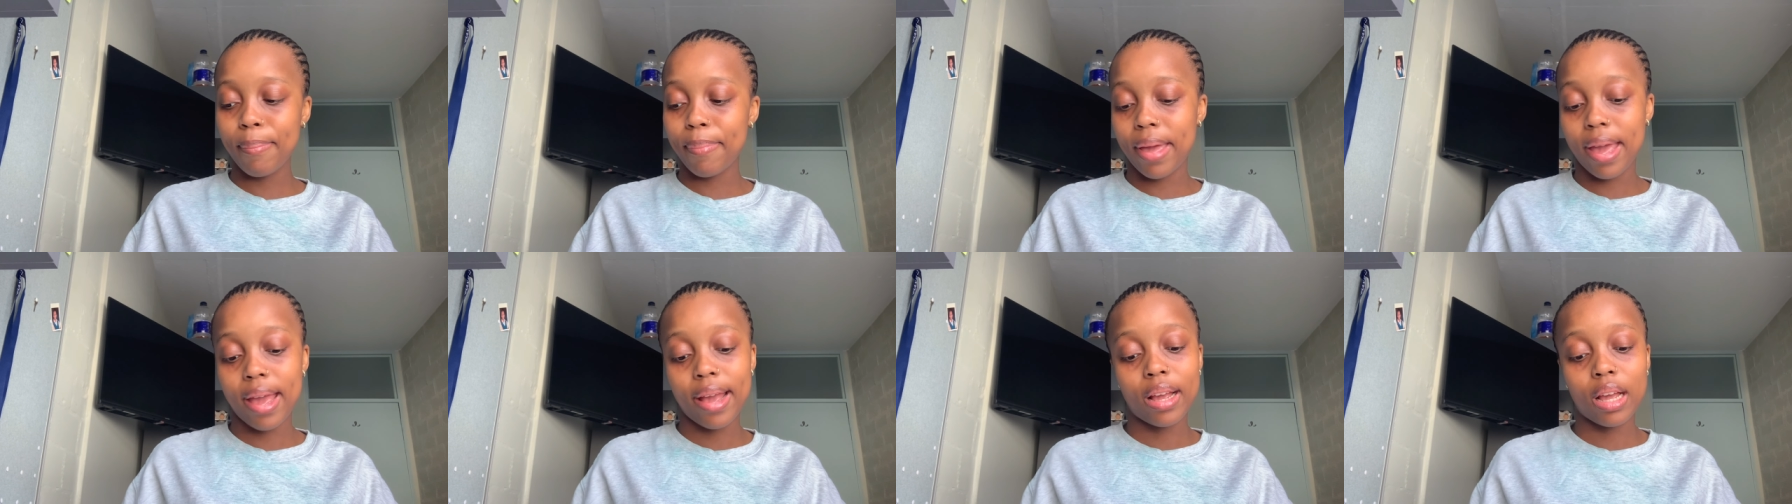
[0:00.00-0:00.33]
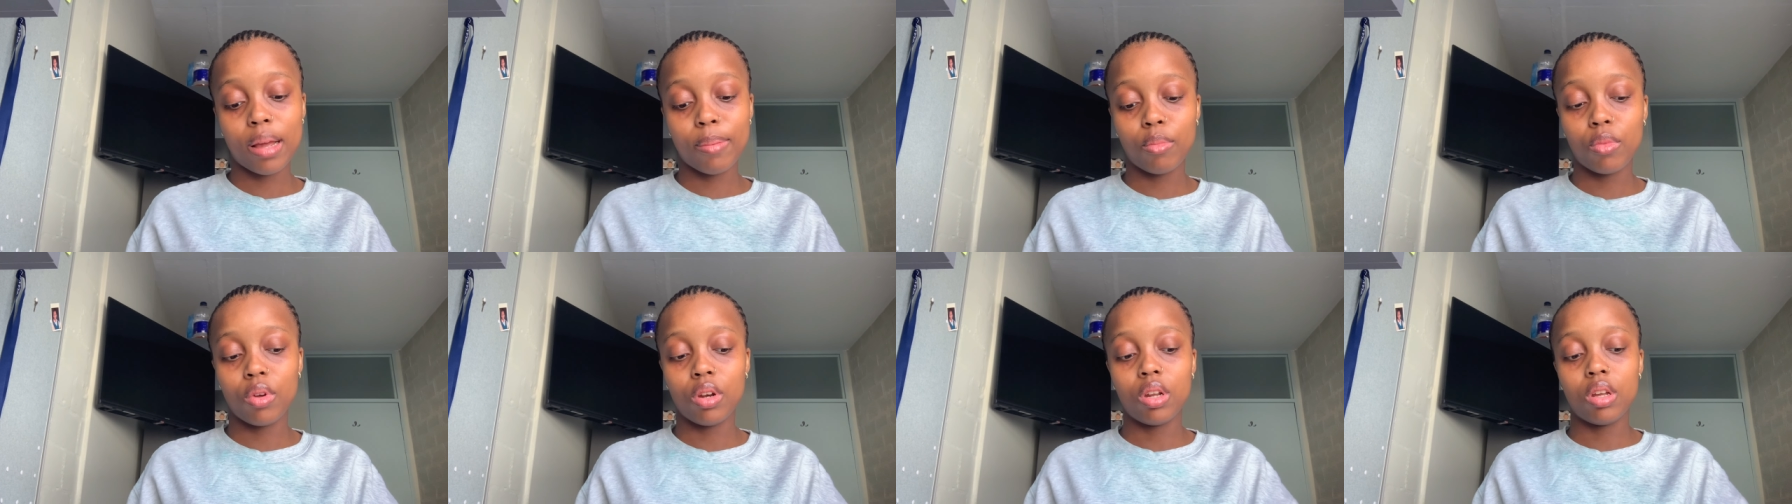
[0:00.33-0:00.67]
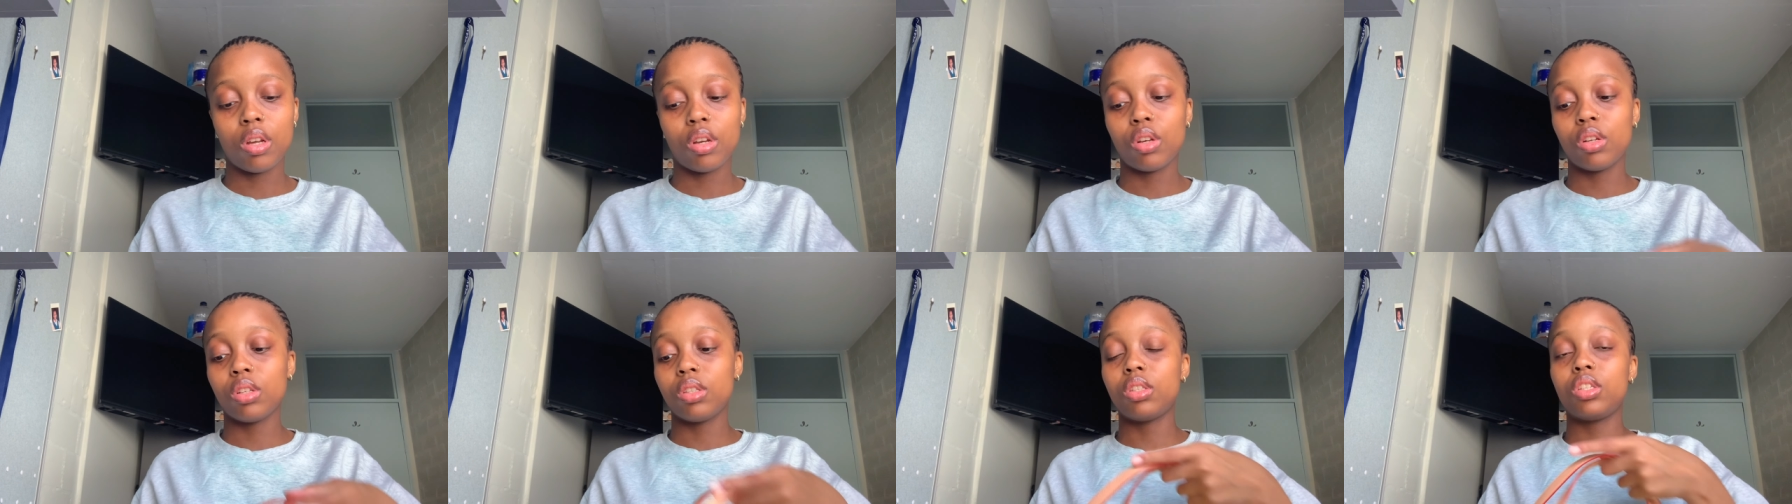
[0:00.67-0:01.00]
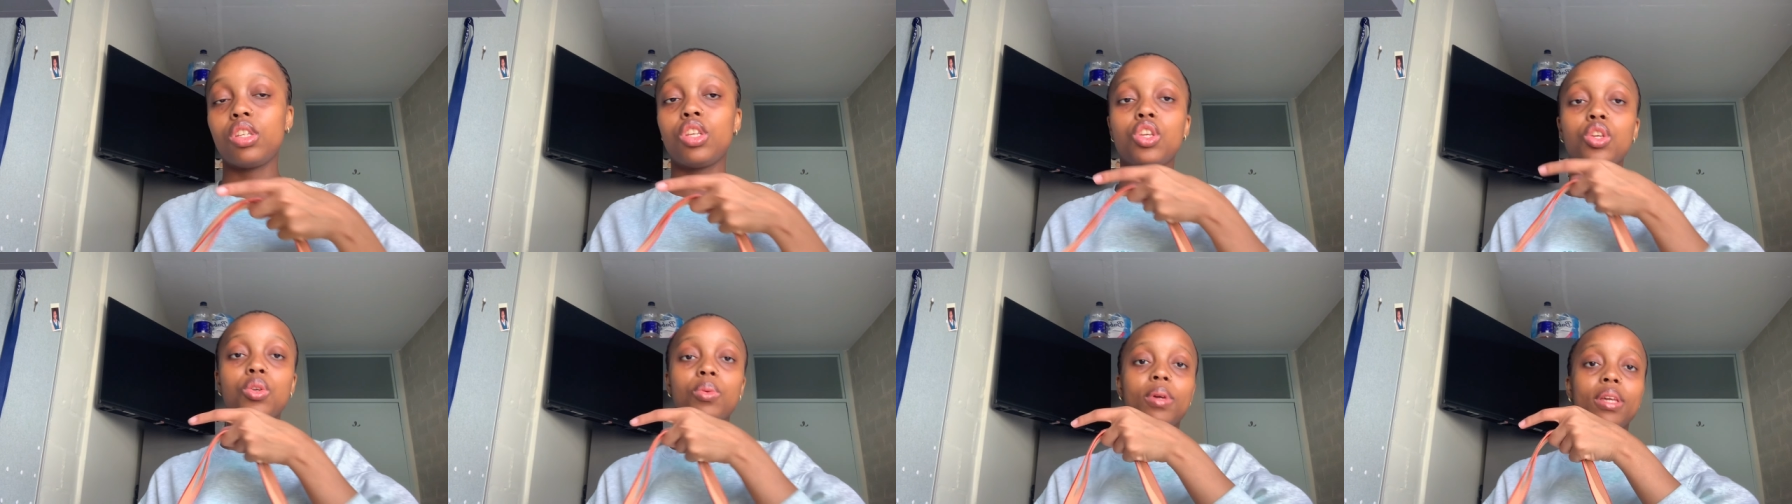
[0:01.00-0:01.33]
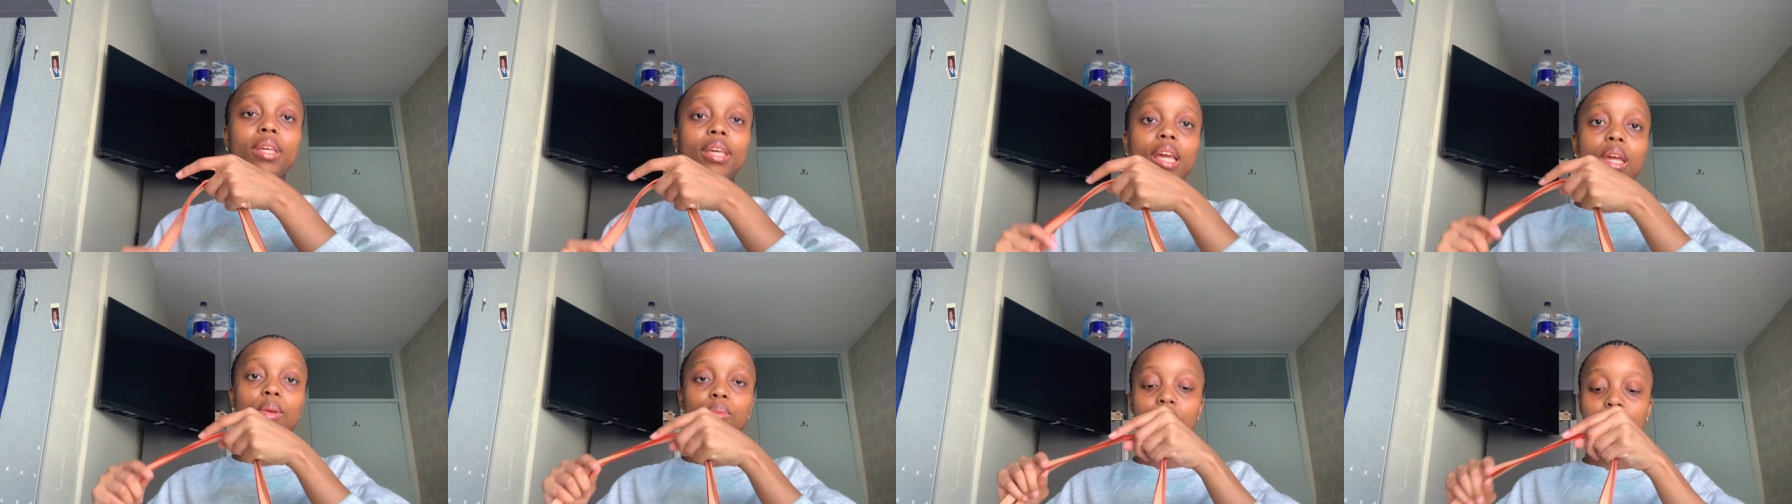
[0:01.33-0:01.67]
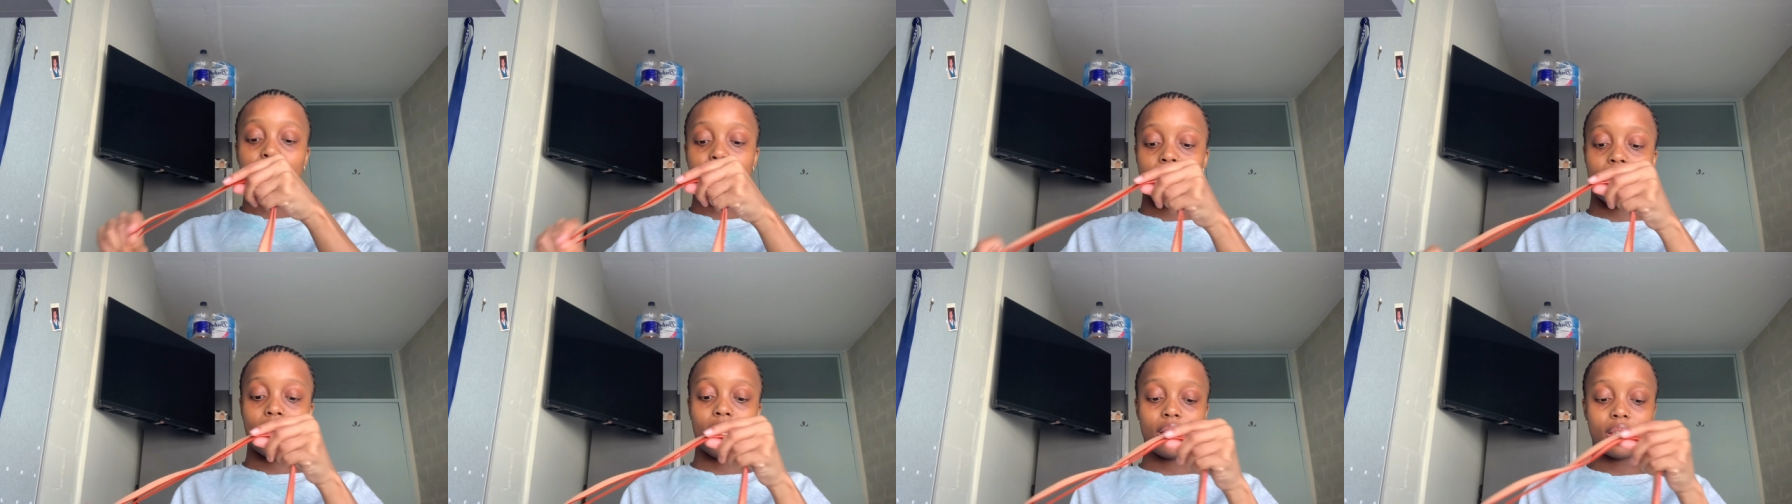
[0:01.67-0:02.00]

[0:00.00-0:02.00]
back i'm gonna continue again with my